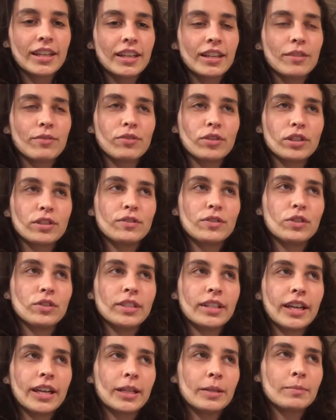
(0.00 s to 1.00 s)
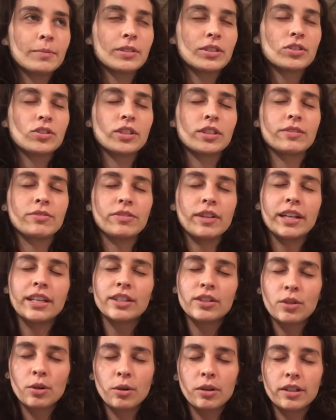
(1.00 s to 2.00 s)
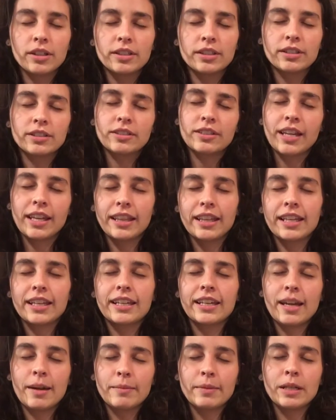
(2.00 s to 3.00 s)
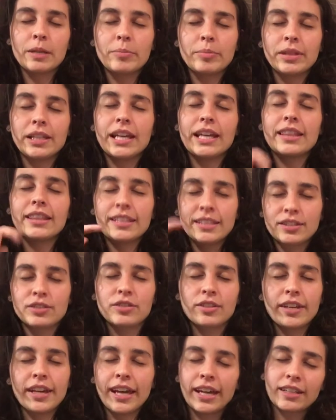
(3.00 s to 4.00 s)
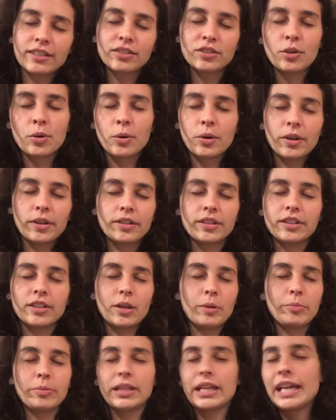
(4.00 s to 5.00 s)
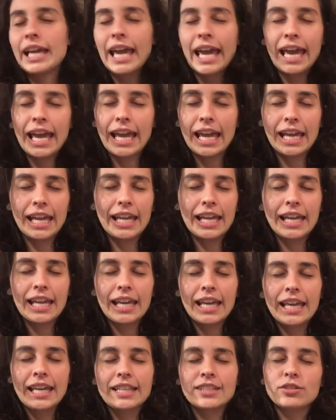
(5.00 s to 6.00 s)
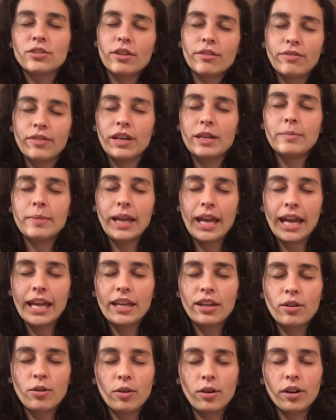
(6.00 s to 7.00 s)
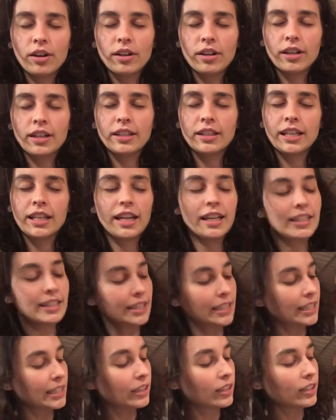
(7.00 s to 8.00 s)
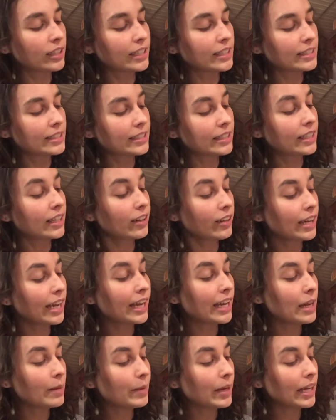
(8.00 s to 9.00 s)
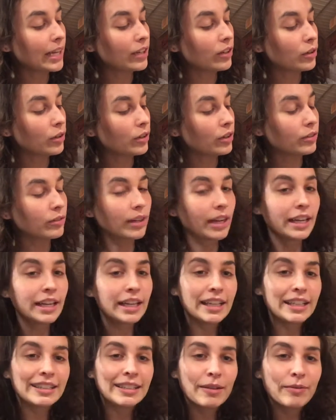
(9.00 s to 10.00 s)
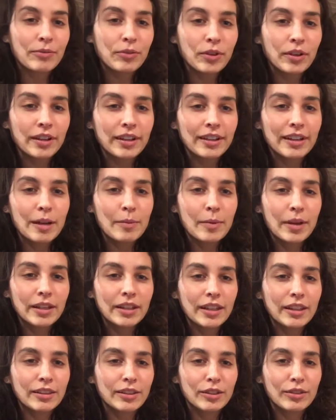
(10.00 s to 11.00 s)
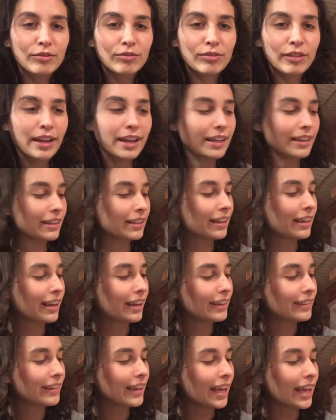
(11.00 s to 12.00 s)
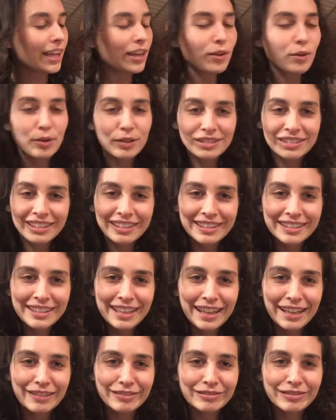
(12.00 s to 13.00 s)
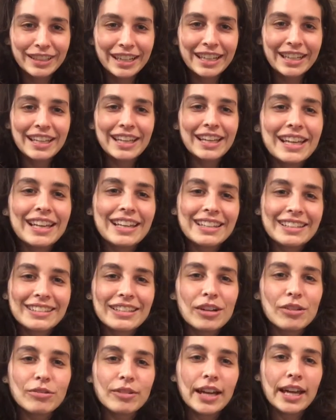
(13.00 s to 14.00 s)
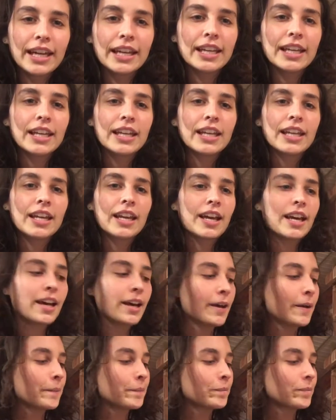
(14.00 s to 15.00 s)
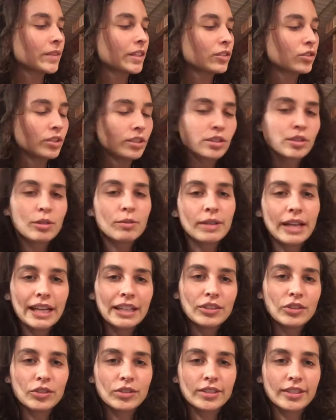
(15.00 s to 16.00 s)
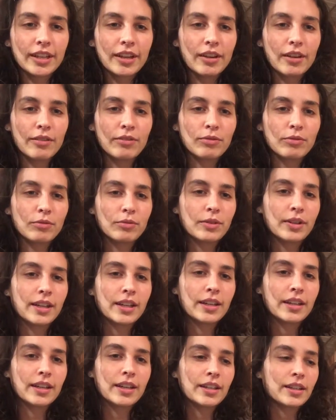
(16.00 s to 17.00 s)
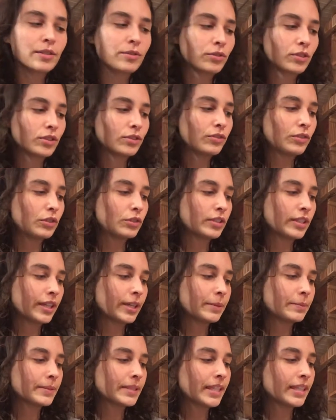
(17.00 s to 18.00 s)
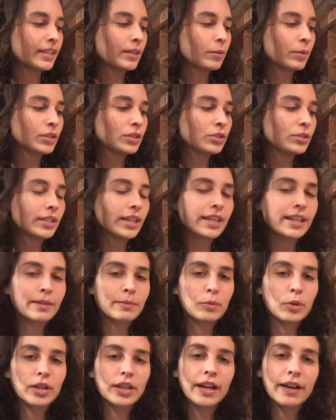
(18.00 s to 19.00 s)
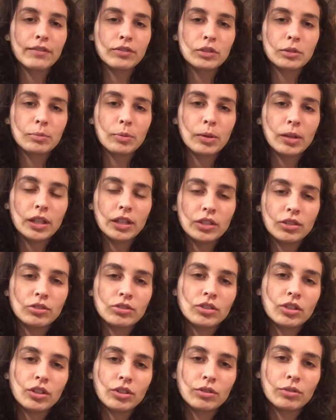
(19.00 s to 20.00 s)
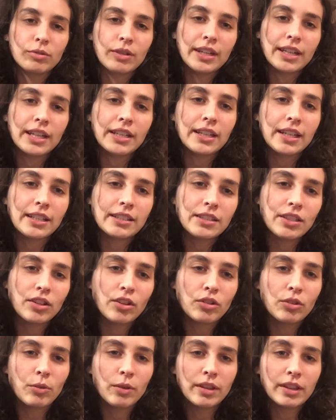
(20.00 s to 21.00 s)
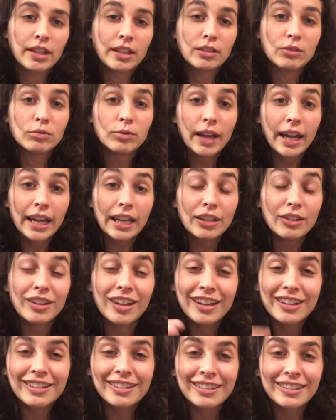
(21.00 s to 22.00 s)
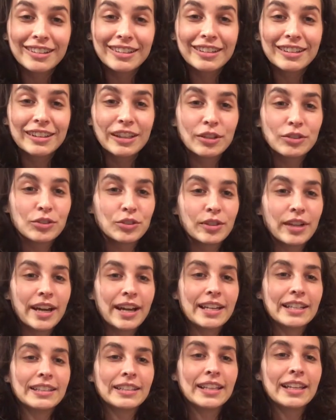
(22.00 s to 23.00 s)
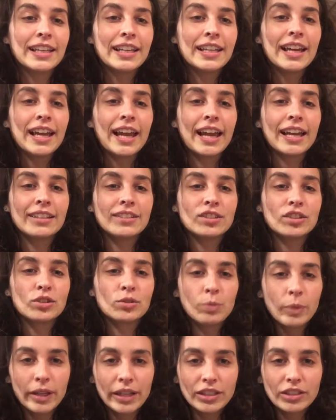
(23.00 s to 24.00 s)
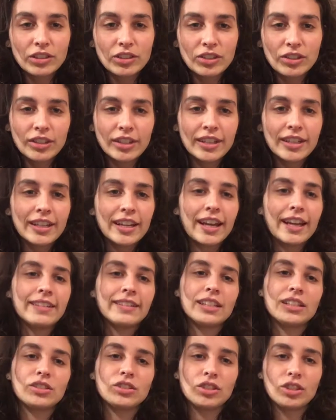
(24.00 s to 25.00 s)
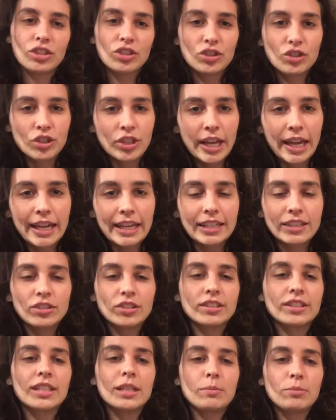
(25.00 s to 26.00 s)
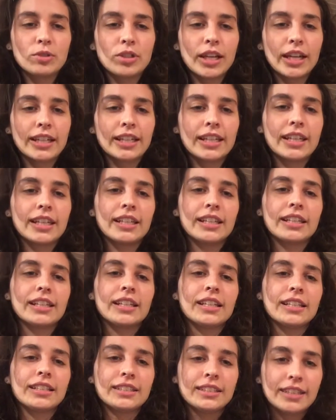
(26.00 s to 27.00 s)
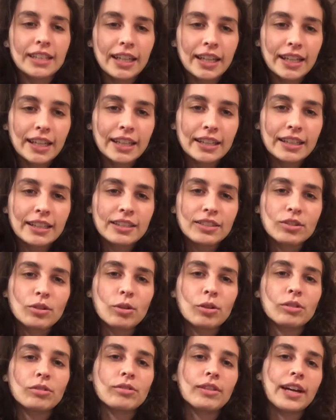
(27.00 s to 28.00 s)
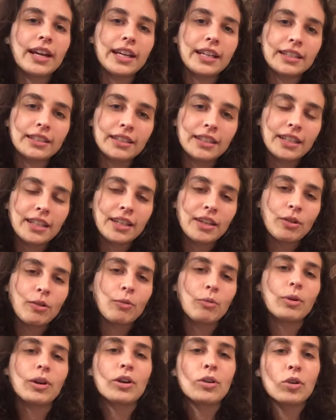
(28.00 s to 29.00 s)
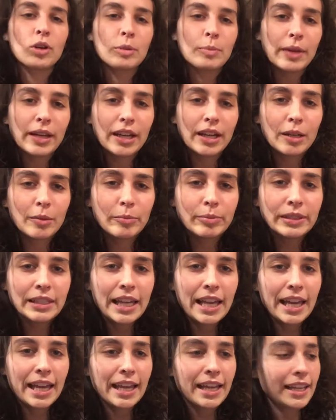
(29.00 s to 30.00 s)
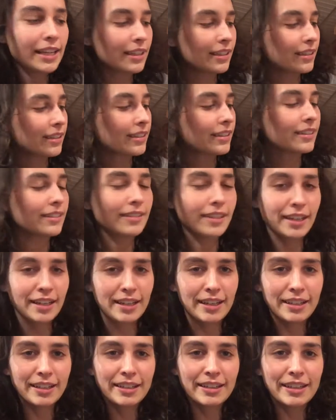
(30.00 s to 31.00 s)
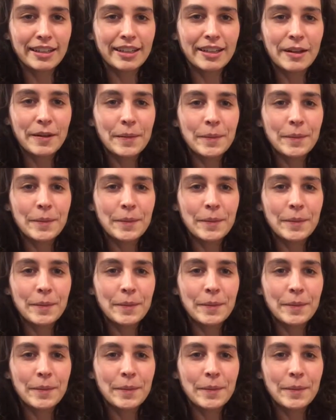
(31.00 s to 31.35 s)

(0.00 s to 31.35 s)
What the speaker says: The first few times, just find a chord. Okay, like I'm going to play this X chord, play A. So I find my A chord, and then I can look and see, okay, I got my A chord right, except for I'm on the 3rd fret, and the A chord's on the 2nd fret. So, right, just correct yourself the first few times, and then once you get more comfortable and you start to recognize that you're doing things right, you can close your eyes and switch, and then just check. Just keep checking, did I get this chord right? What chord am I going to play? That kind of thing.